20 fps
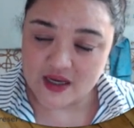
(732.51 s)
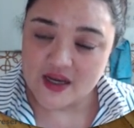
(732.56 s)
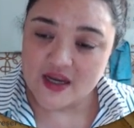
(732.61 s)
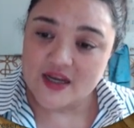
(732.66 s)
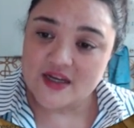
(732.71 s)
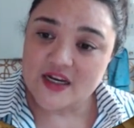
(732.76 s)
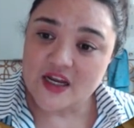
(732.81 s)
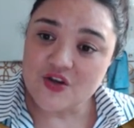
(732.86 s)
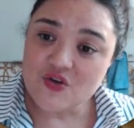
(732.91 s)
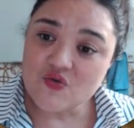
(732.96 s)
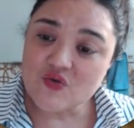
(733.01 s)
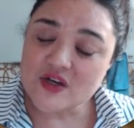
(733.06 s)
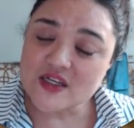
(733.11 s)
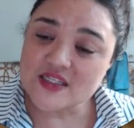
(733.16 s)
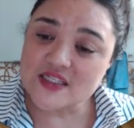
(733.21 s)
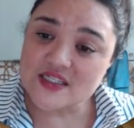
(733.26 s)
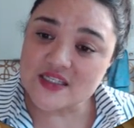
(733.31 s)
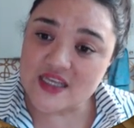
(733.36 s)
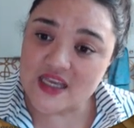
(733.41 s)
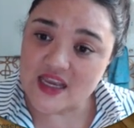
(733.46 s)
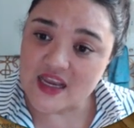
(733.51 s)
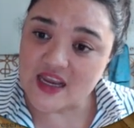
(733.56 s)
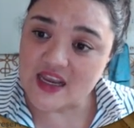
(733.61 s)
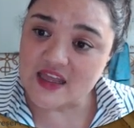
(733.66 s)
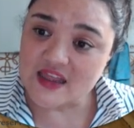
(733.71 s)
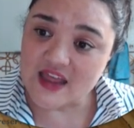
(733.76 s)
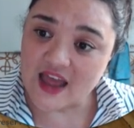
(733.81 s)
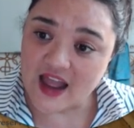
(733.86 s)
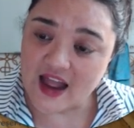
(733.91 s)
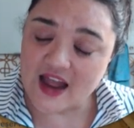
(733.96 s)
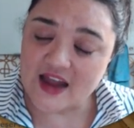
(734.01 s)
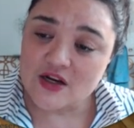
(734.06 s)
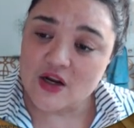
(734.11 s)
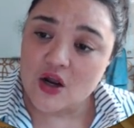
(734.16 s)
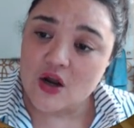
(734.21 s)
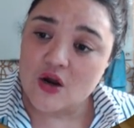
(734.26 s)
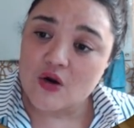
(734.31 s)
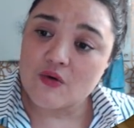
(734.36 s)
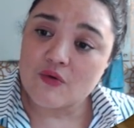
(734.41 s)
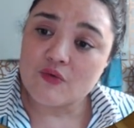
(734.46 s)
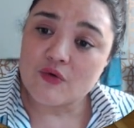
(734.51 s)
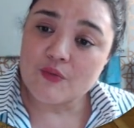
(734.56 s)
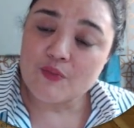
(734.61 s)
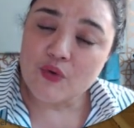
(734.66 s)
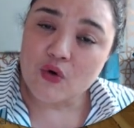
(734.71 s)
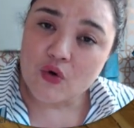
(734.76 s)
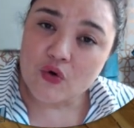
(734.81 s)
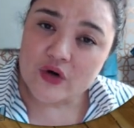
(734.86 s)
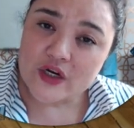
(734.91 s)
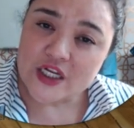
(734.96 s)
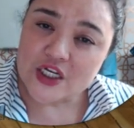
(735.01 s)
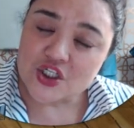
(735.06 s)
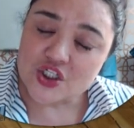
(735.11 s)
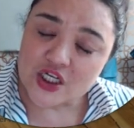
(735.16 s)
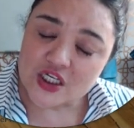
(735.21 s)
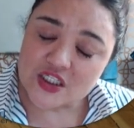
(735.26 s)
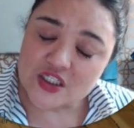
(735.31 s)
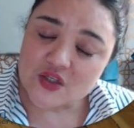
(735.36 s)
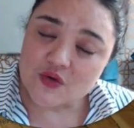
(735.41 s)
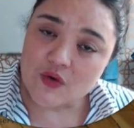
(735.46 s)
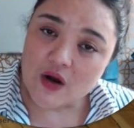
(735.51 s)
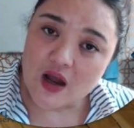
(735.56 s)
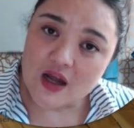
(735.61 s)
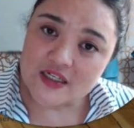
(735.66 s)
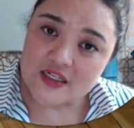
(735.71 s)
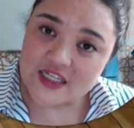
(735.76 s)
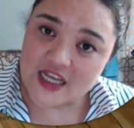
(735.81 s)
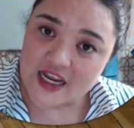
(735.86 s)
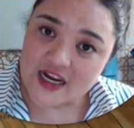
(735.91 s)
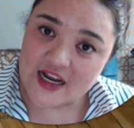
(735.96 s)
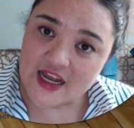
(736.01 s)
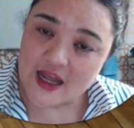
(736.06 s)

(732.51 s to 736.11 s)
Now you can see that reporting just the raw data